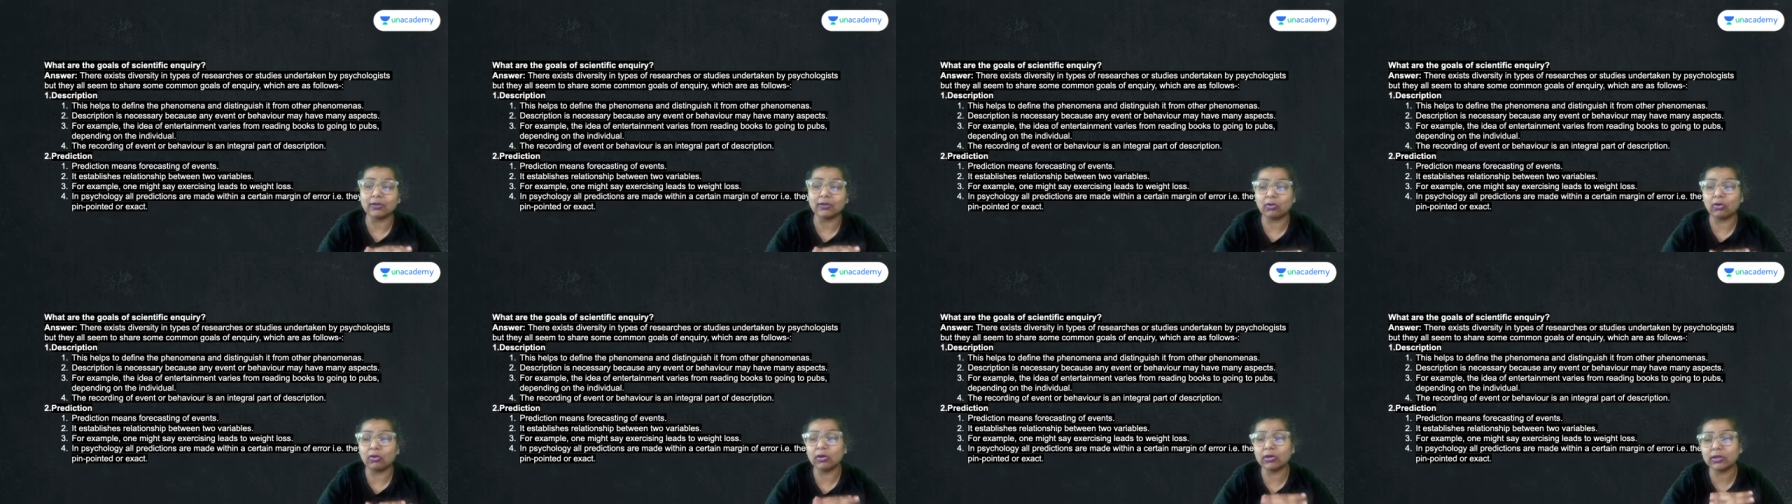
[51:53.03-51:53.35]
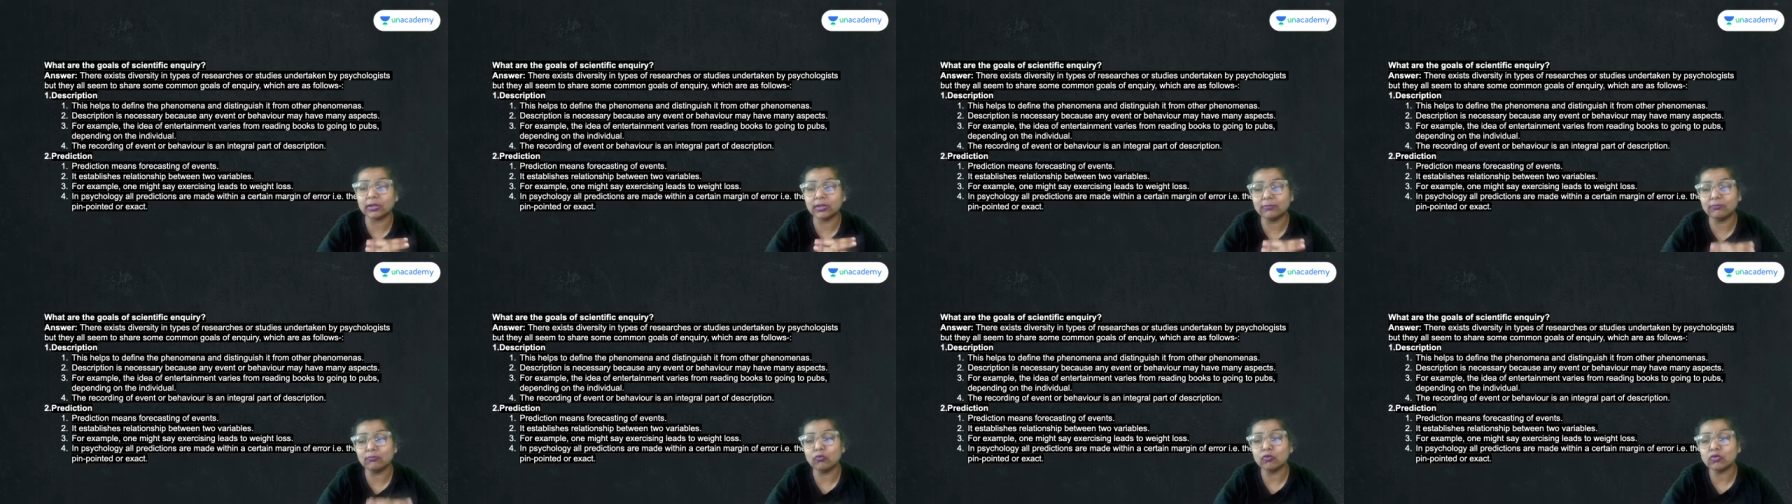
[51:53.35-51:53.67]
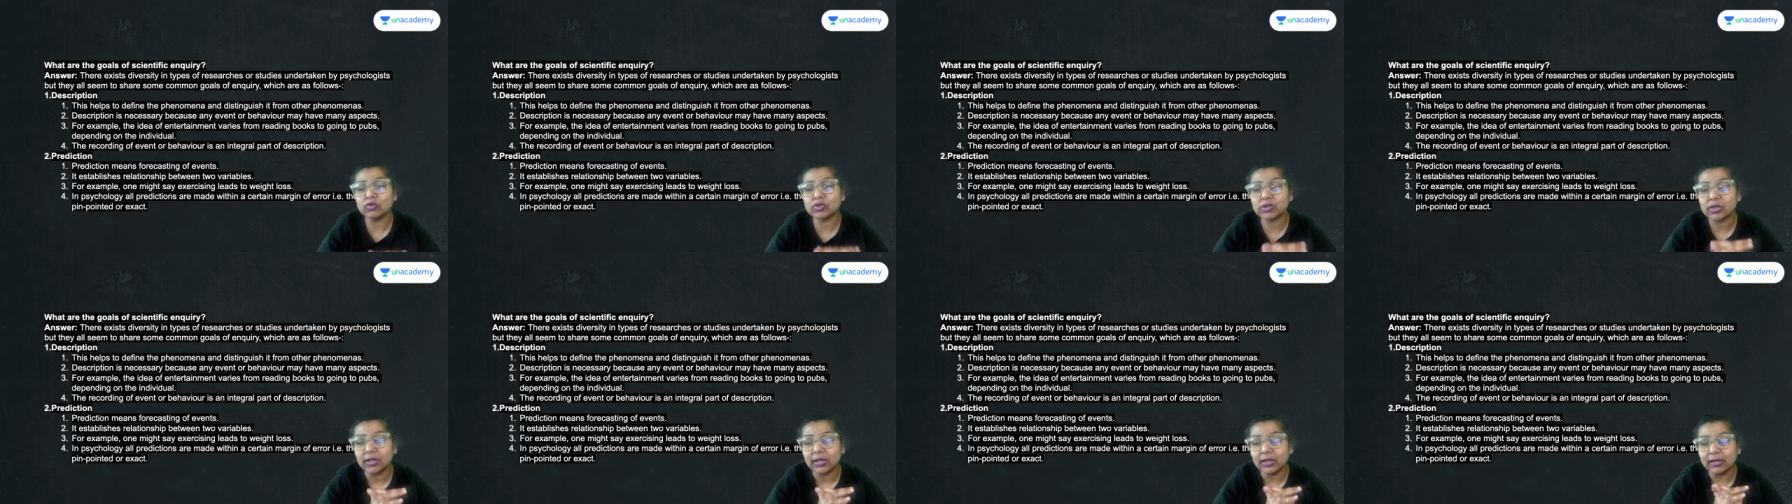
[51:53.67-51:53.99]
or the
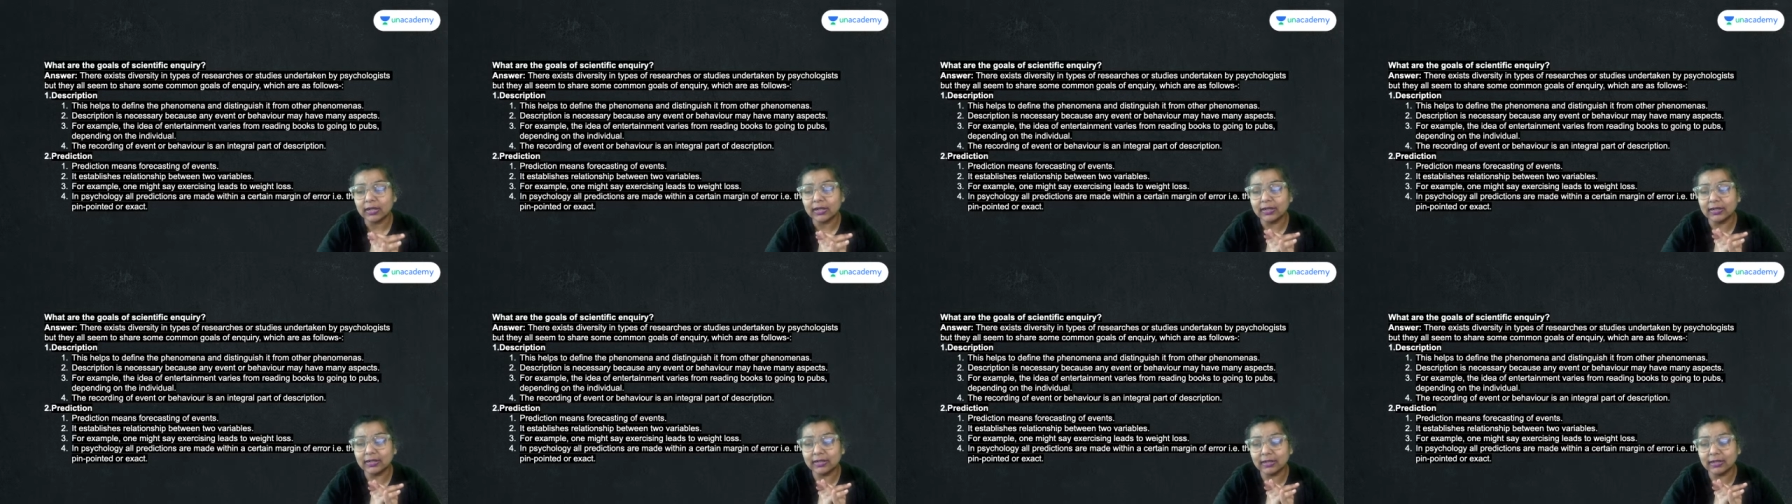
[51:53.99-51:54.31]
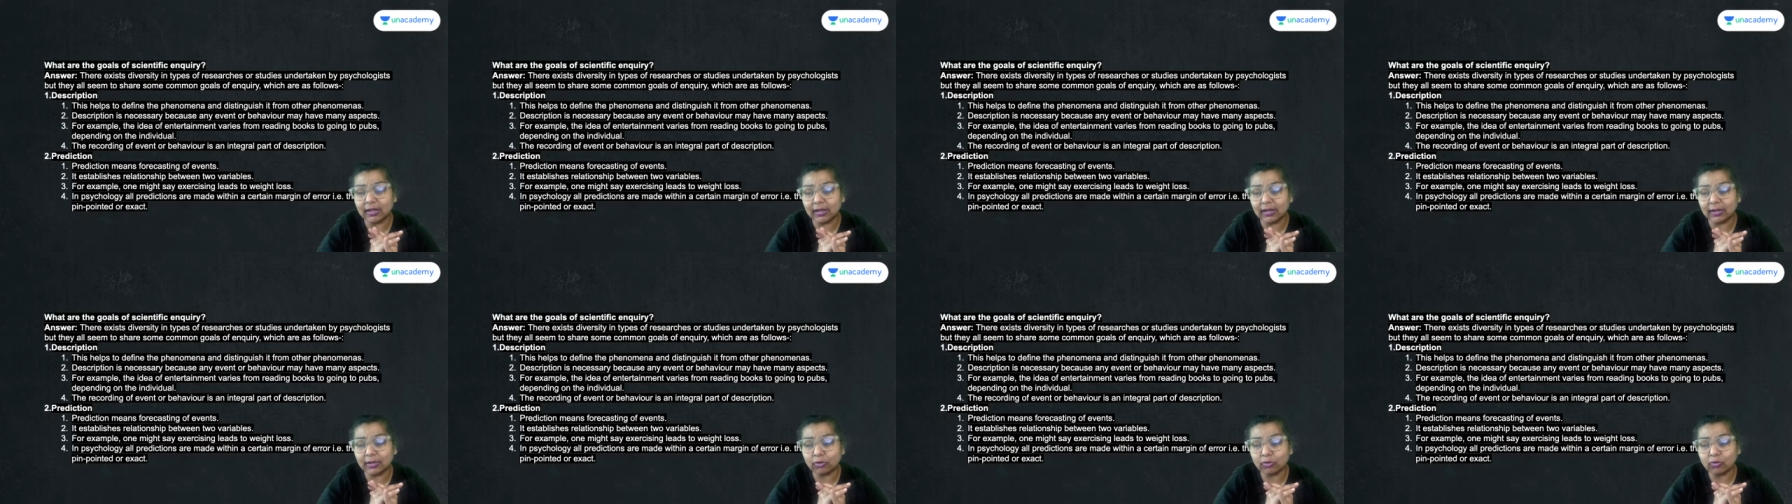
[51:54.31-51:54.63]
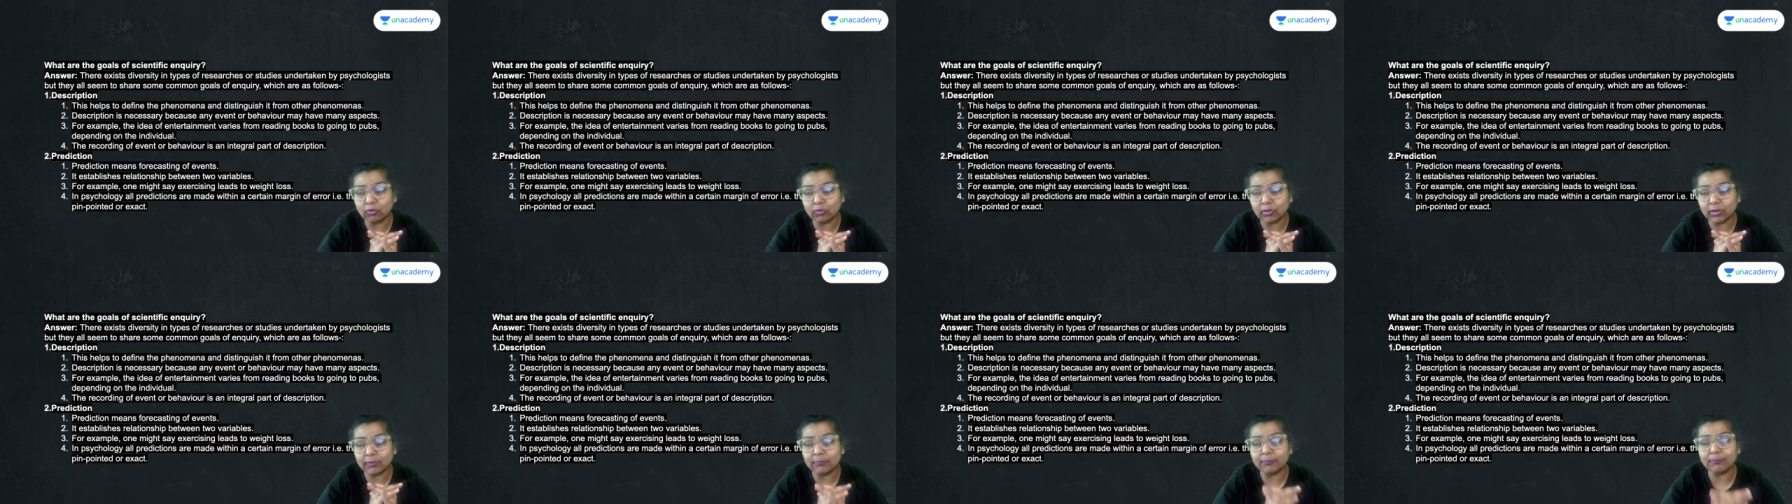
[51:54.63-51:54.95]
most,
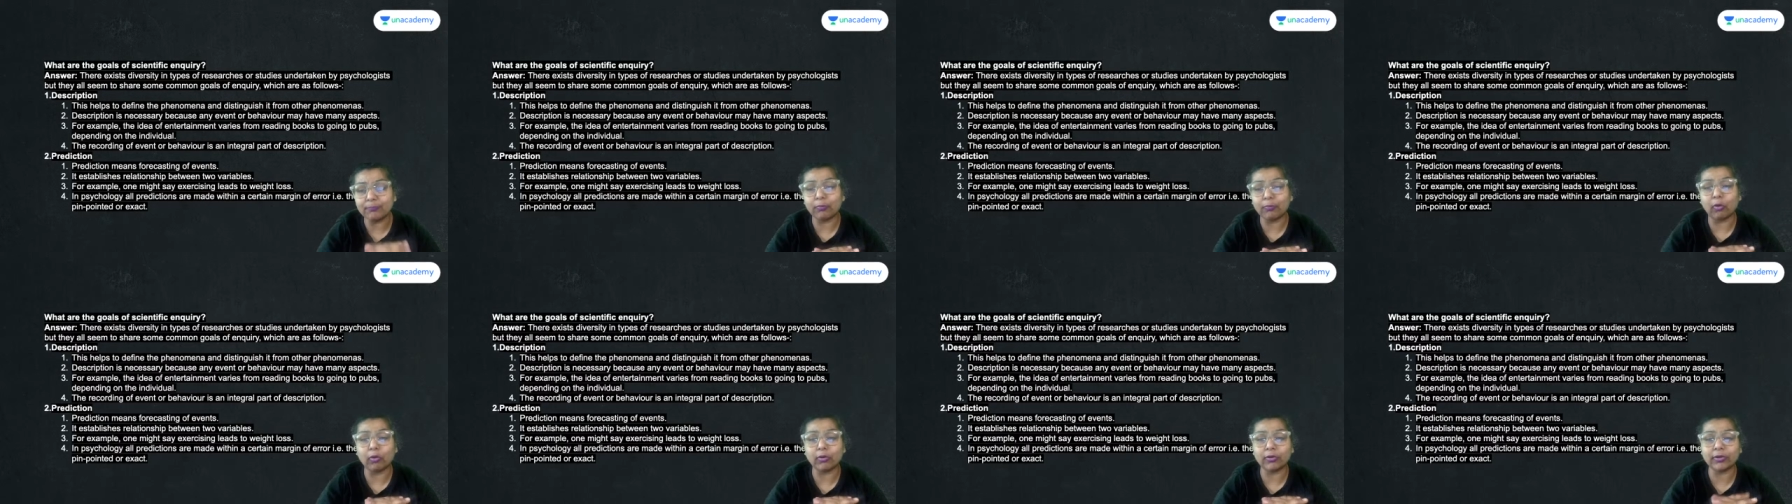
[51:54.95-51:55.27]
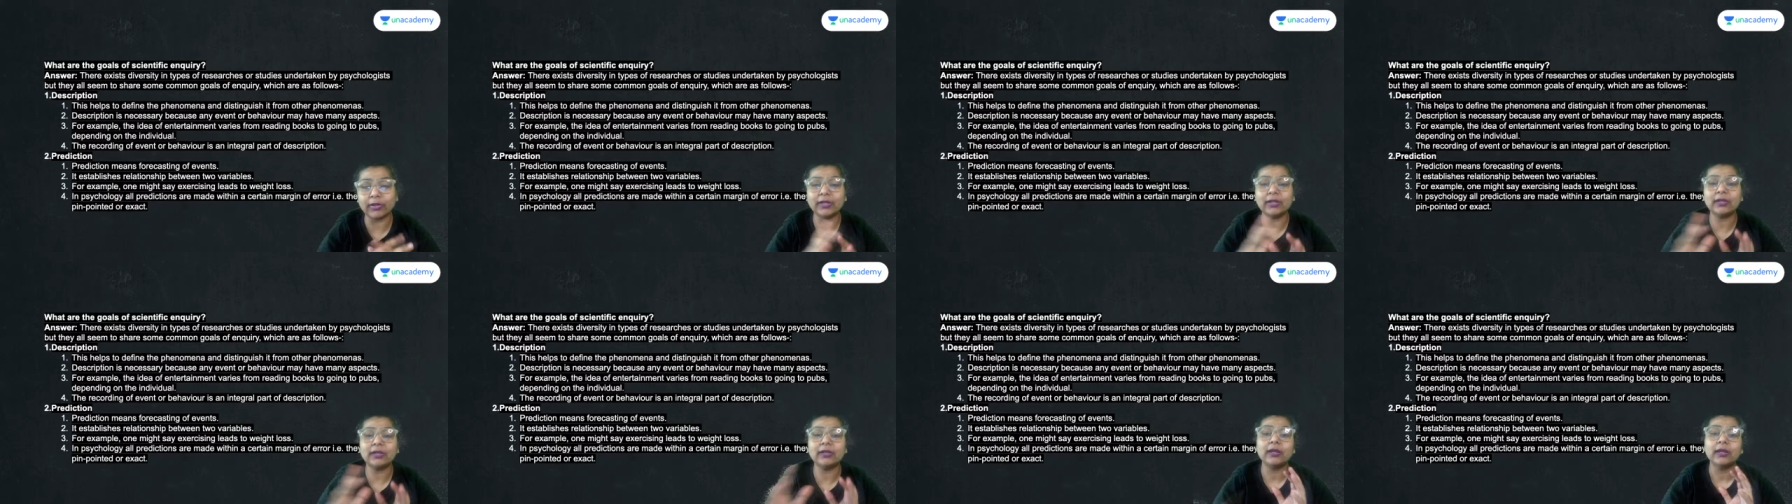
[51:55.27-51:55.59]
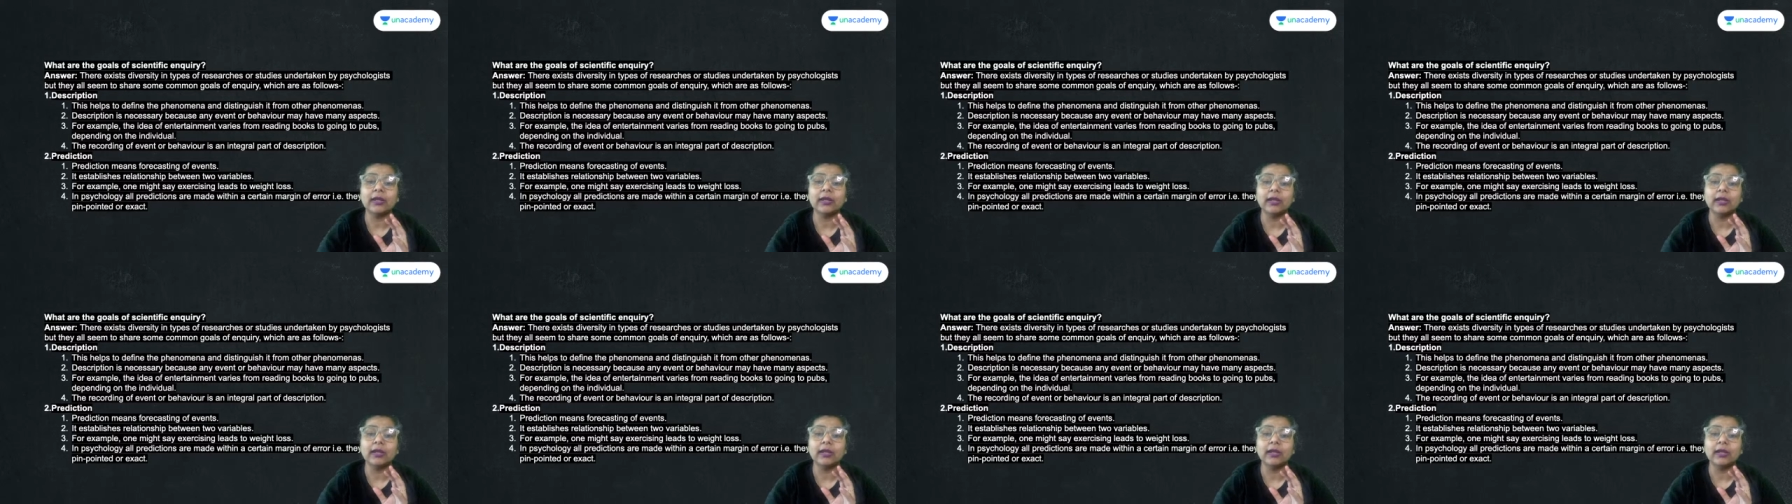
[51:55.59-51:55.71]
important,